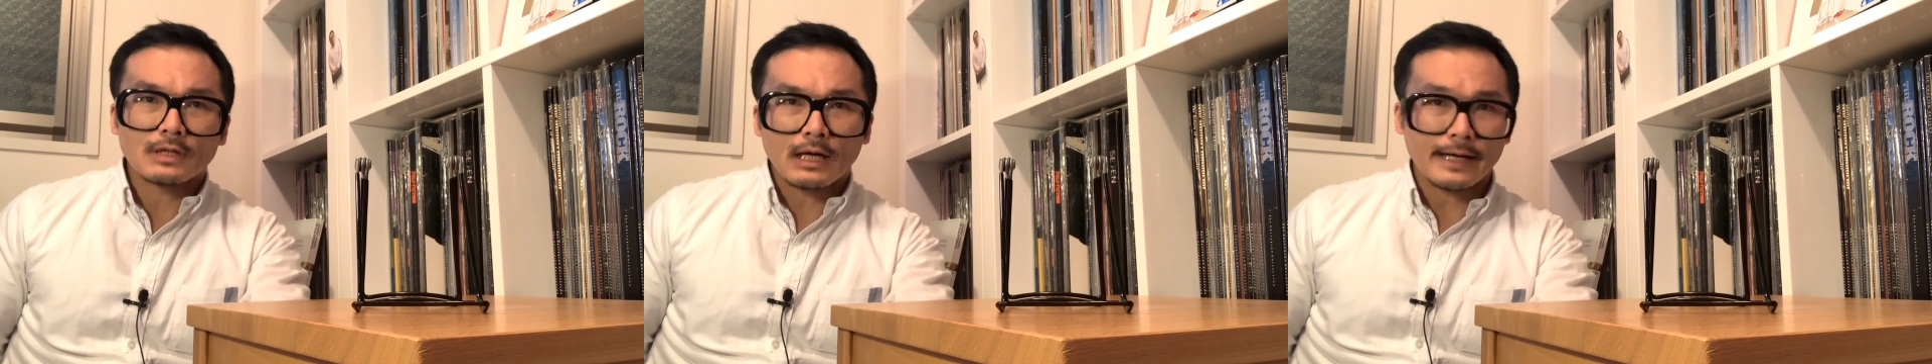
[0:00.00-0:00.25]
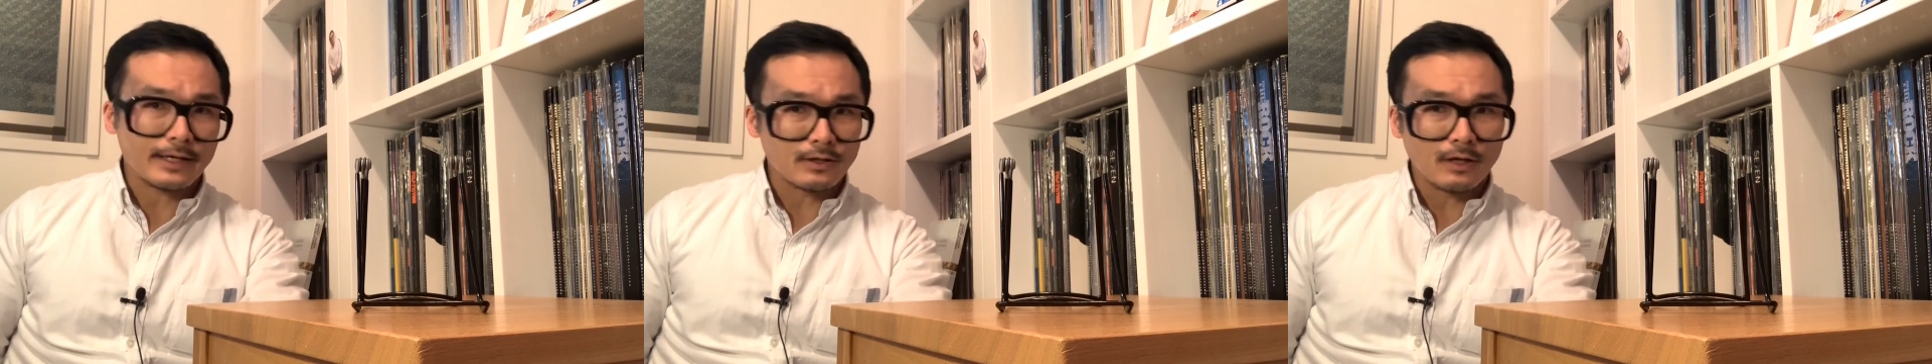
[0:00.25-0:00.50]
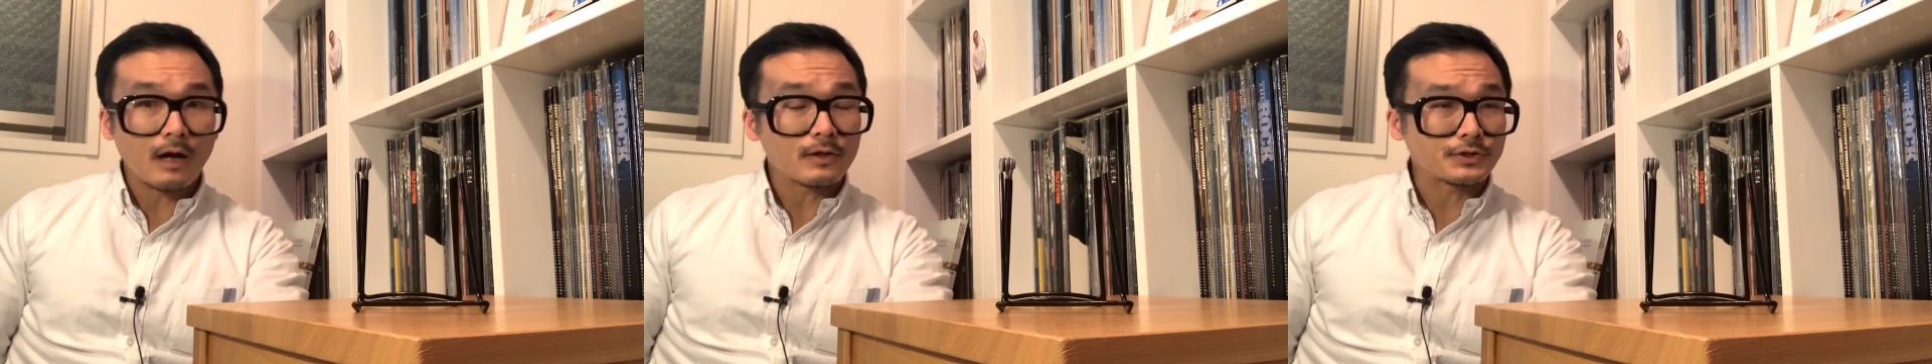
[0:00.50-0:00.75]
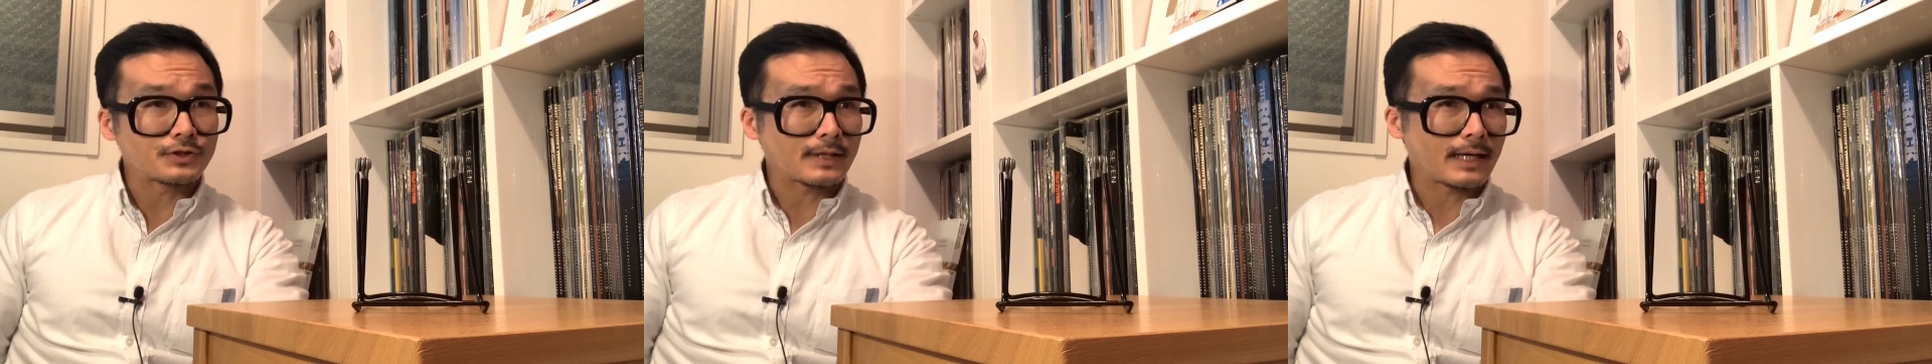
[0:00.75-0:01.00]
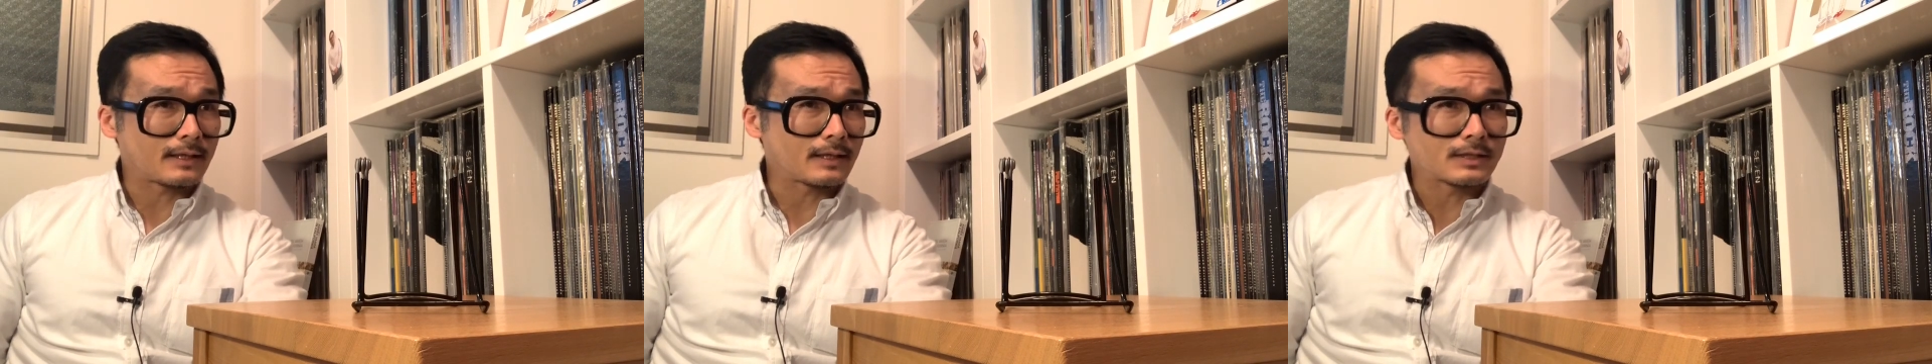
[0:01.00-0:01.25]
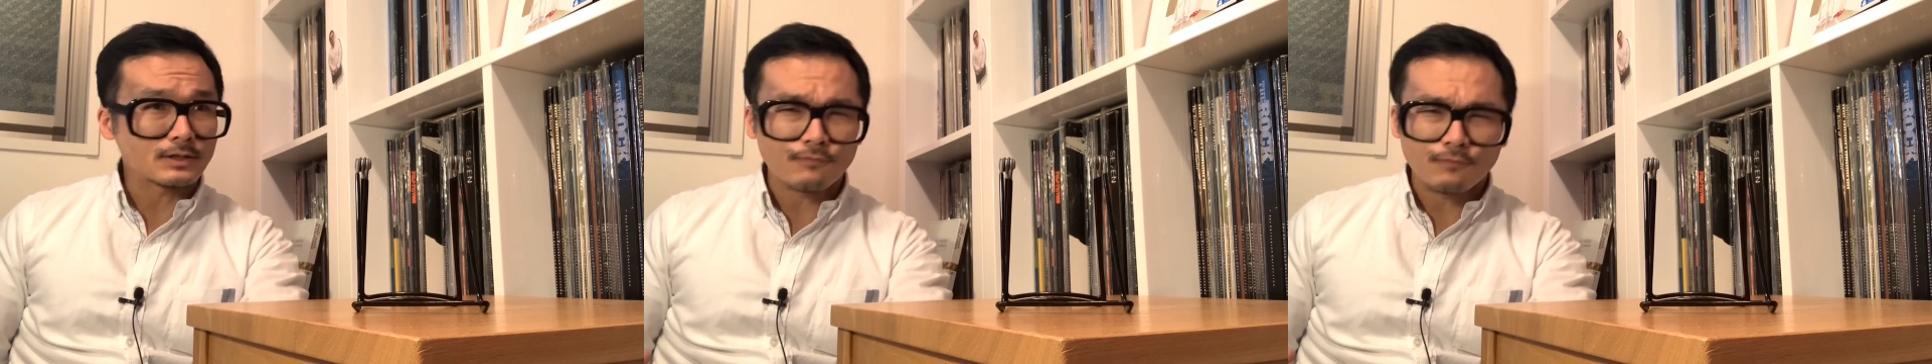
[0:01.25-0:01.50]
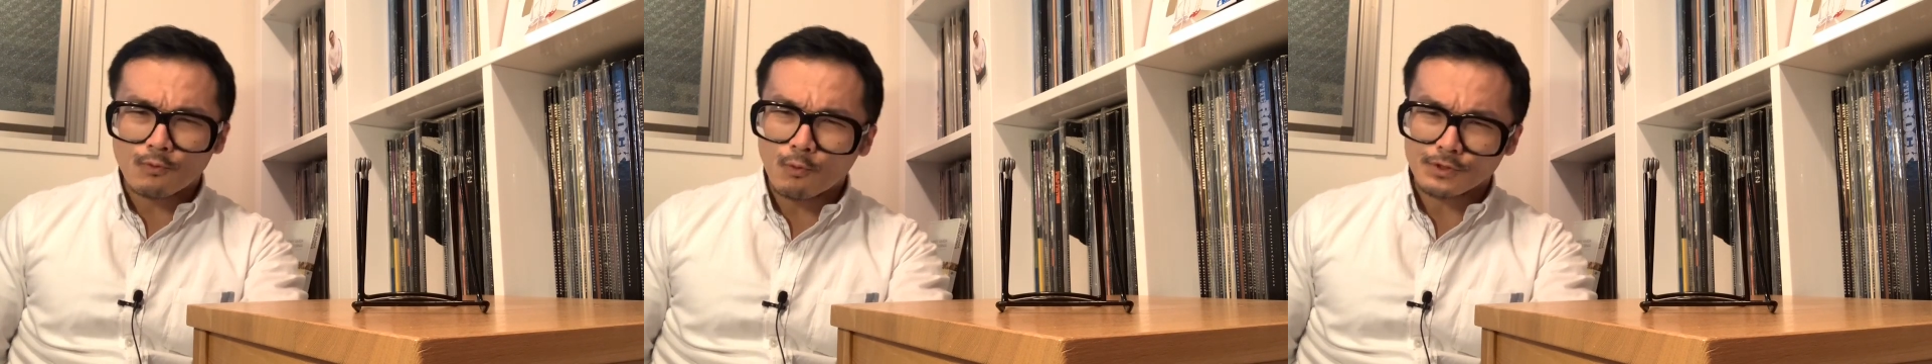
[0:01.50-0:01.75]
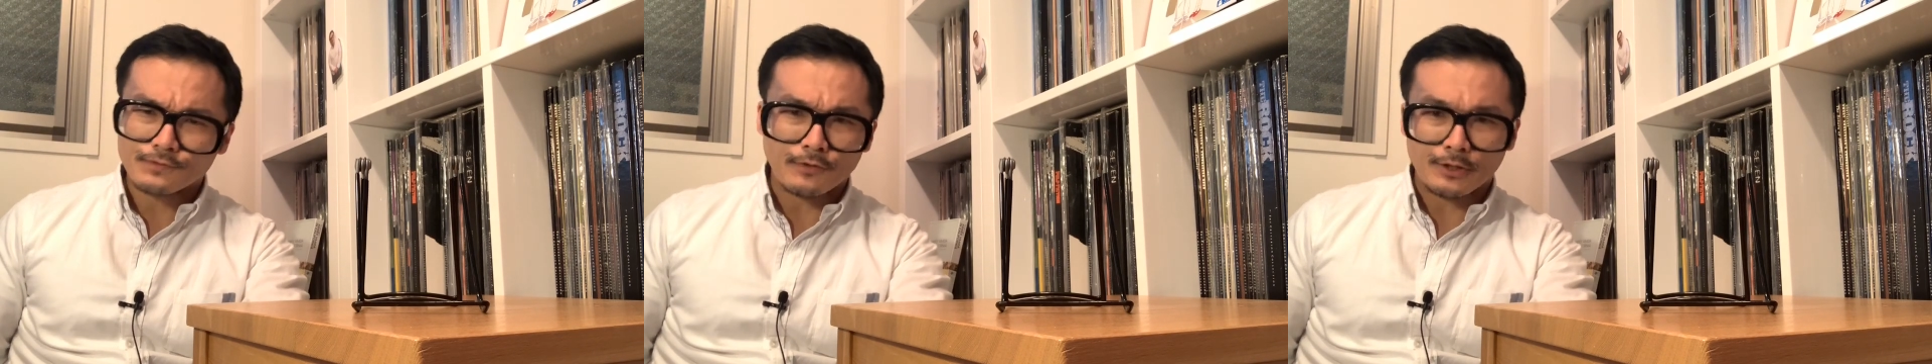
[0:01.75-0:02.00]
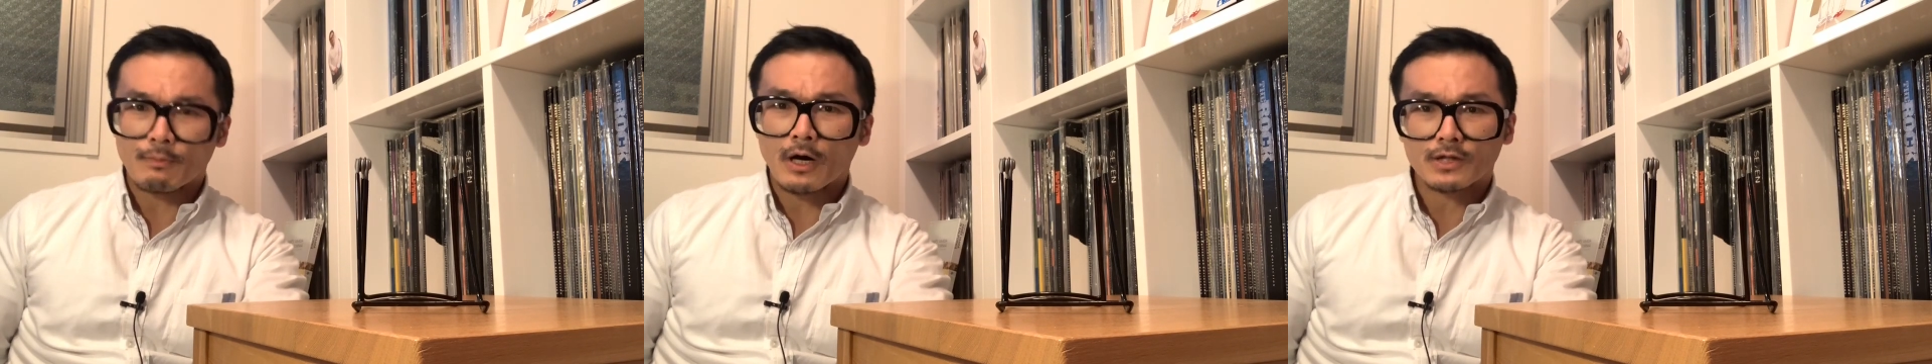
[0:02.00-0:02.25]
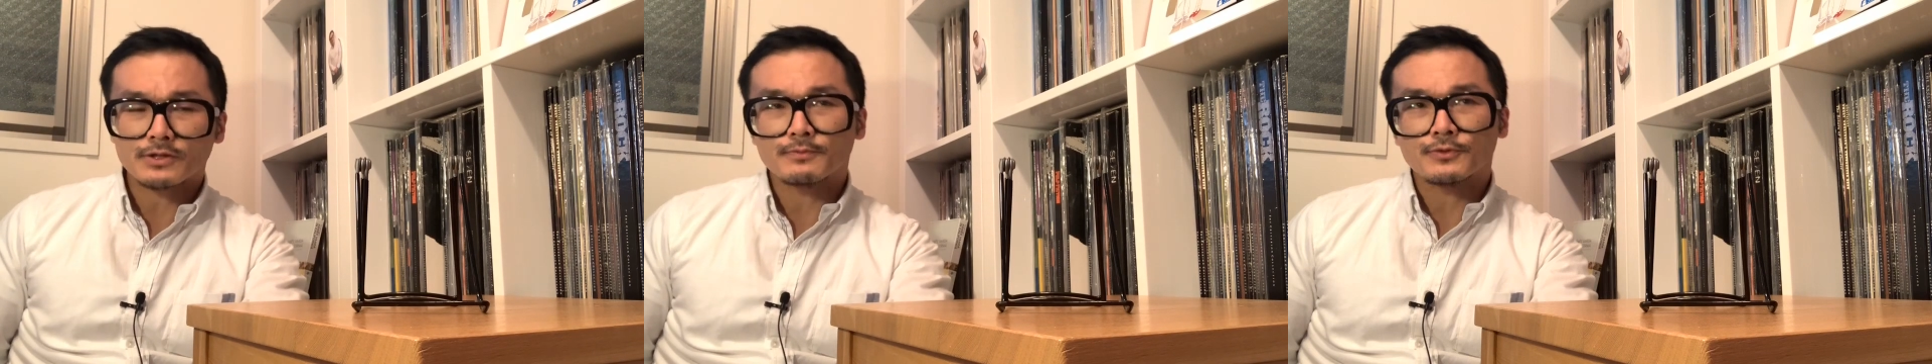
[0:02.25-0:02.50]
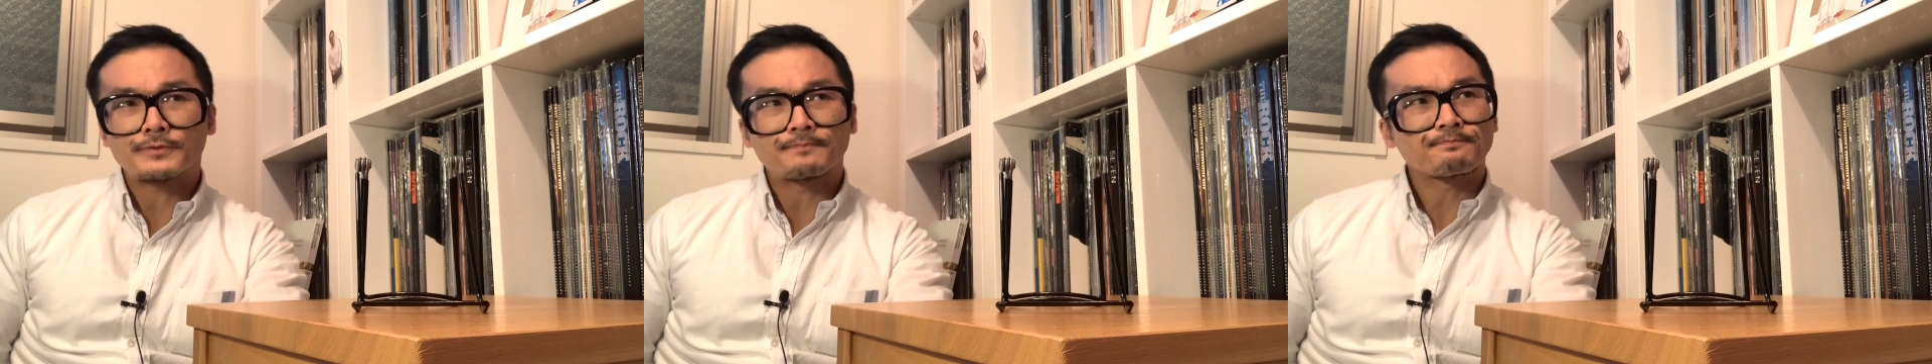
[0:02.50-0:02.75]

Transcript: I acknowledge that it is, of course, very possible